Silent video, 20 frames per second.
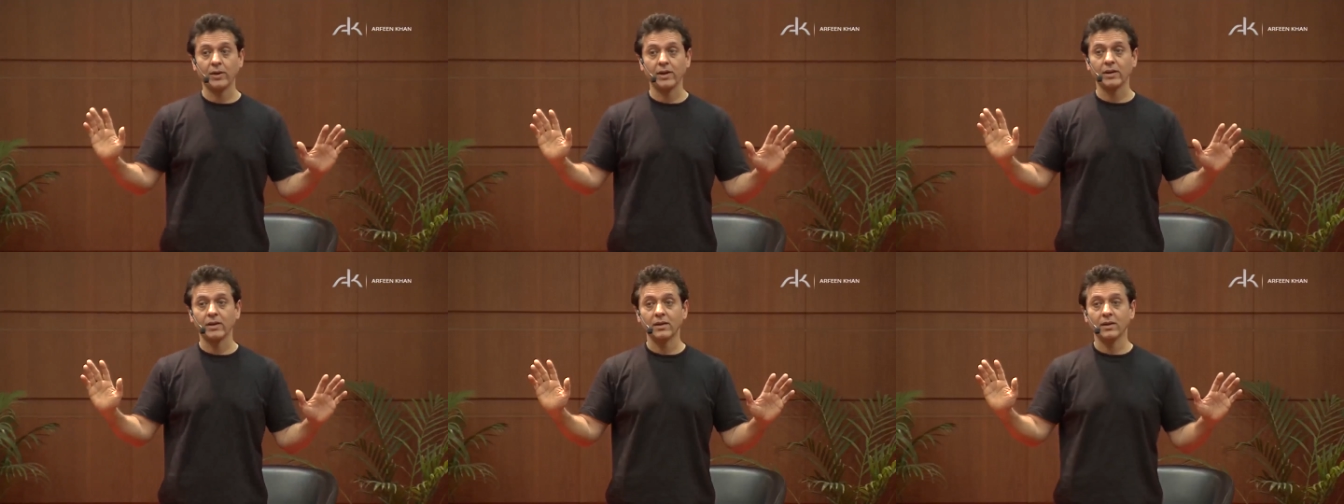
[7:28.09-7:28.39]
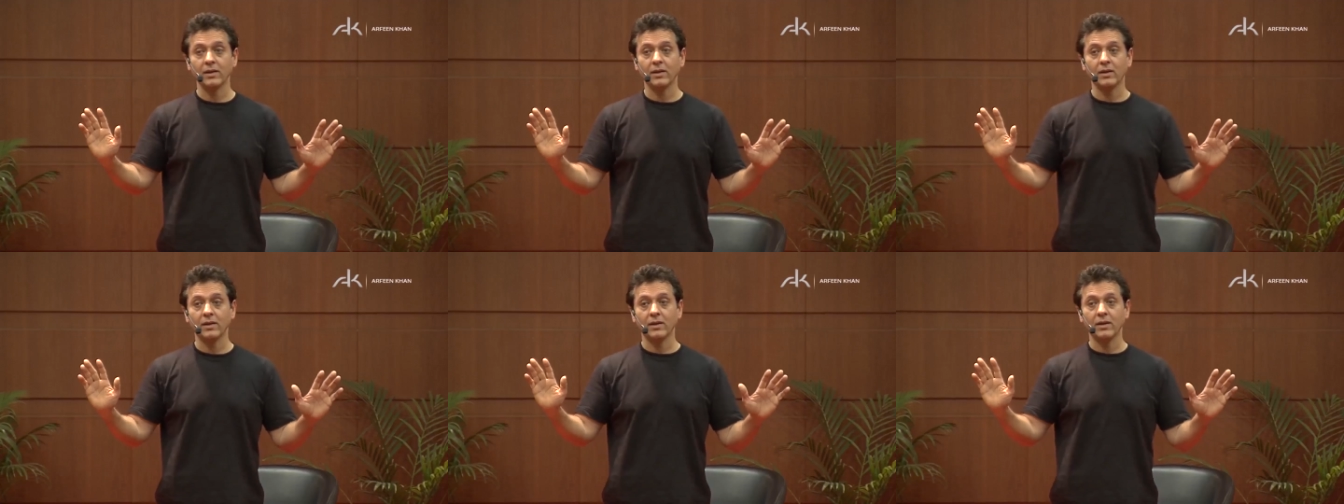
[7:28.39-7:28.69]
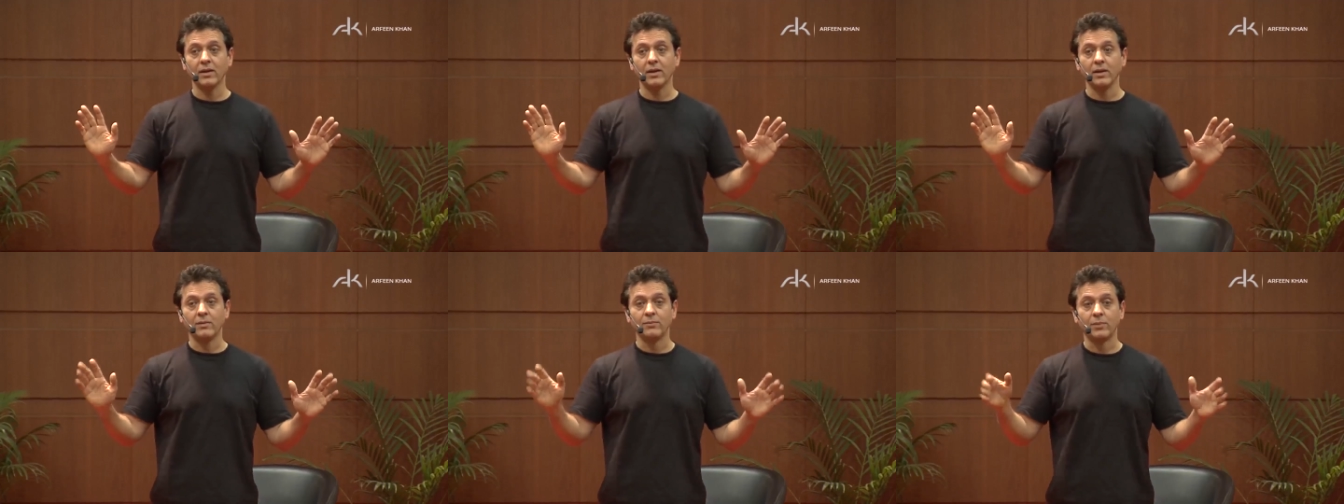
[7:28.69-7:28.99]
it.
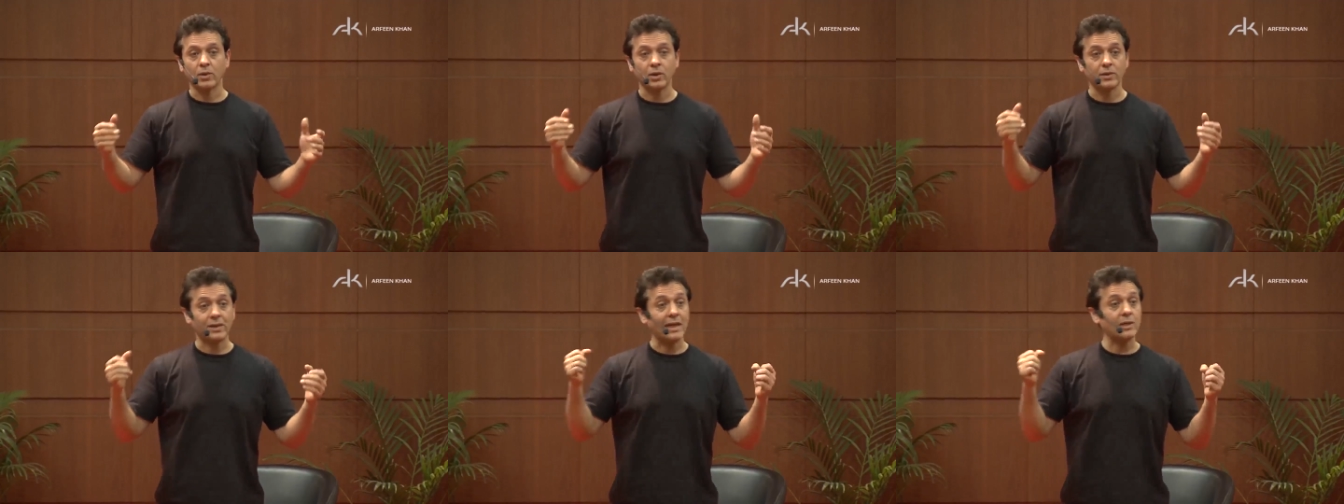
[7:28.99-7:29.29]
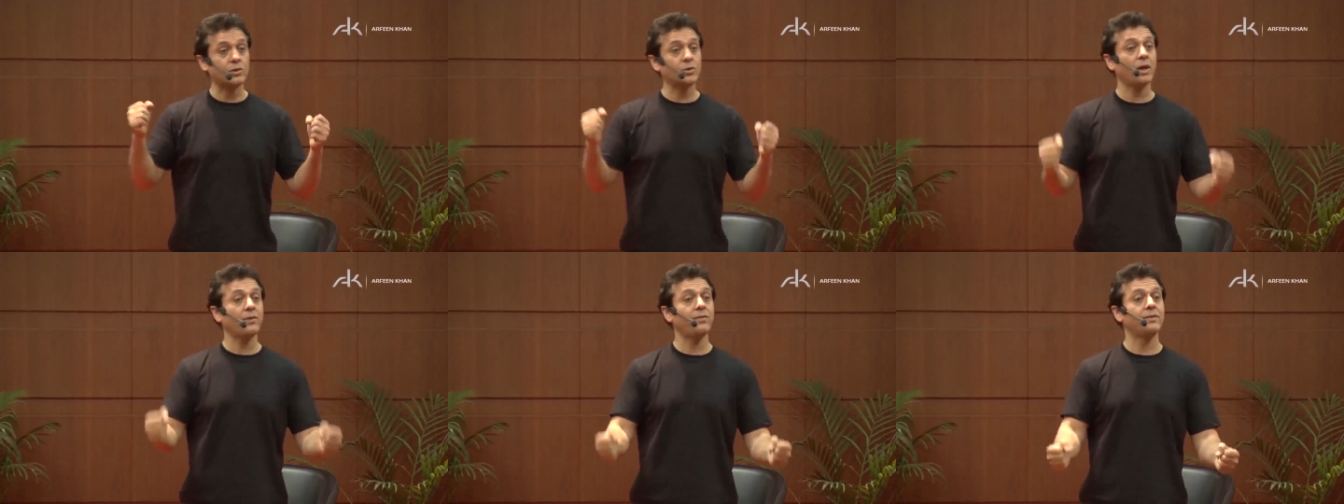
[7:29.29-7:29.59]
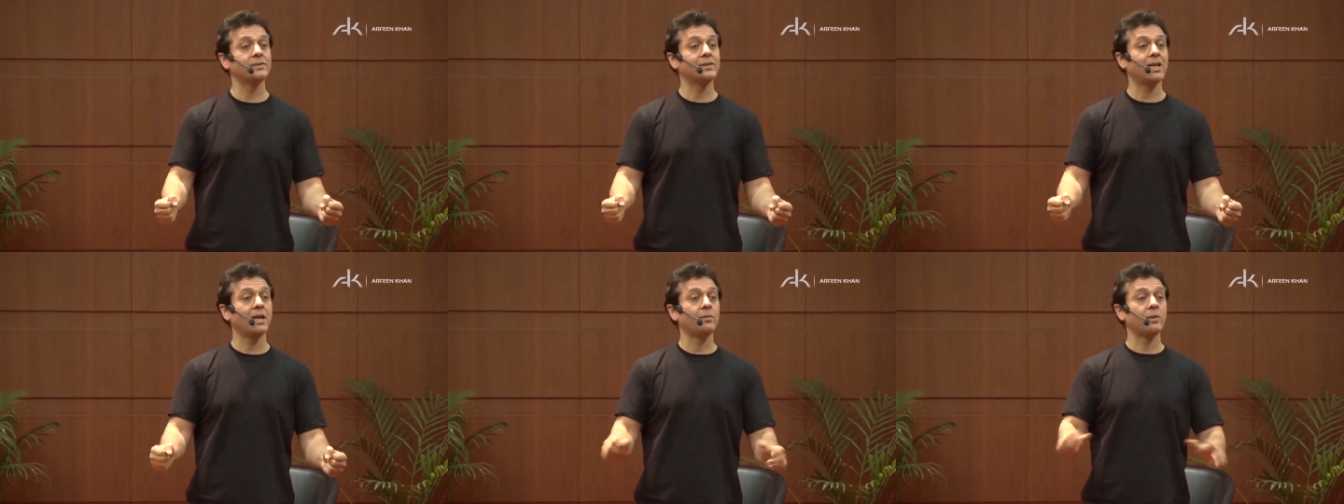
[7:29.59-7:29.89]
Because that
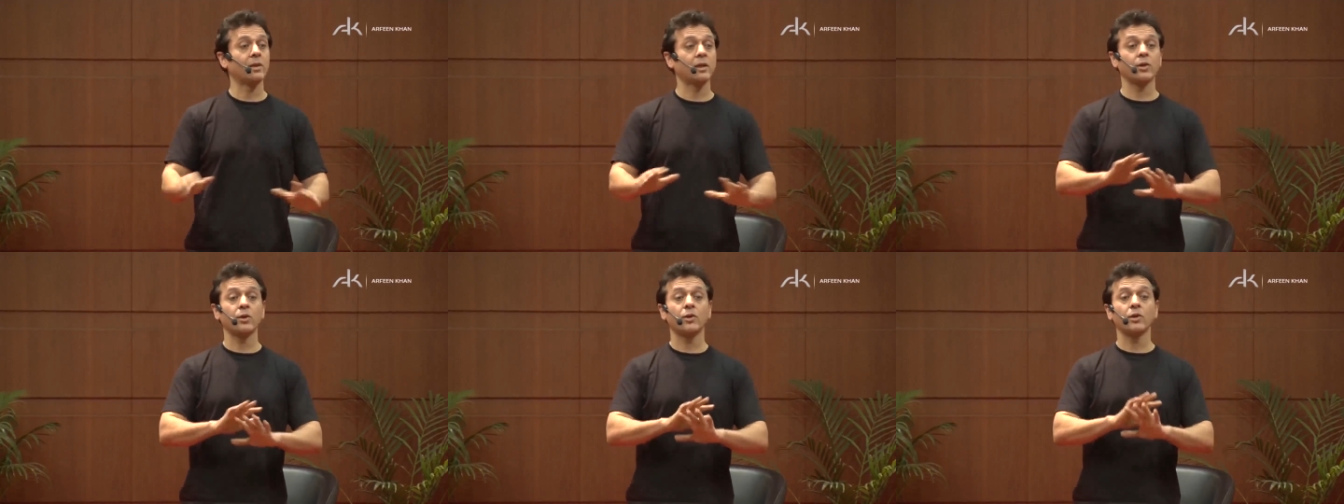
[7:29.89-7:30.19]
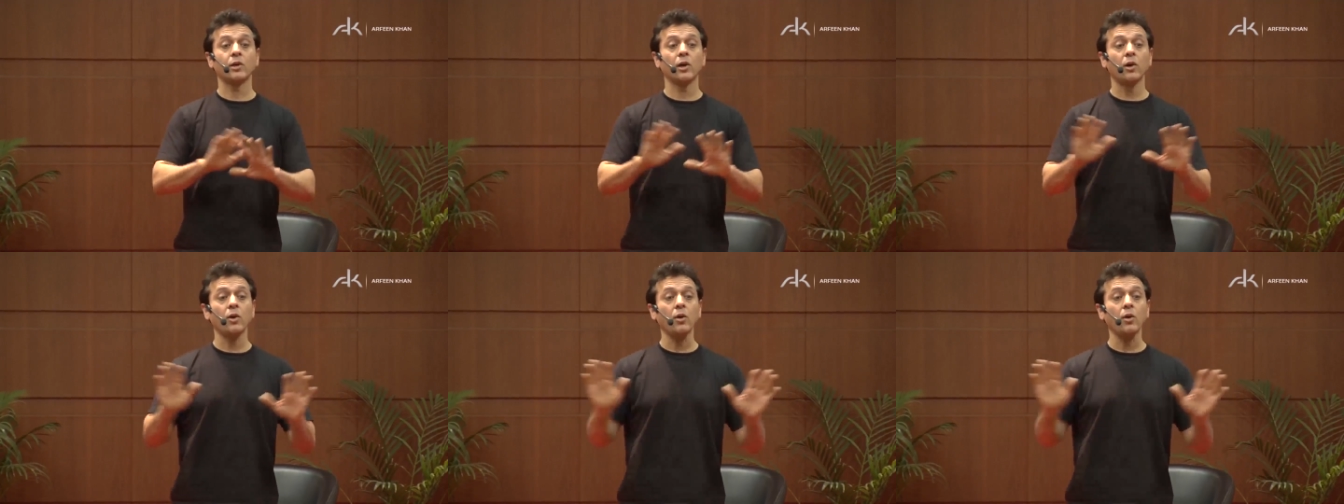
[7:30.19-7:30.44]
traffic jam, is it going to go?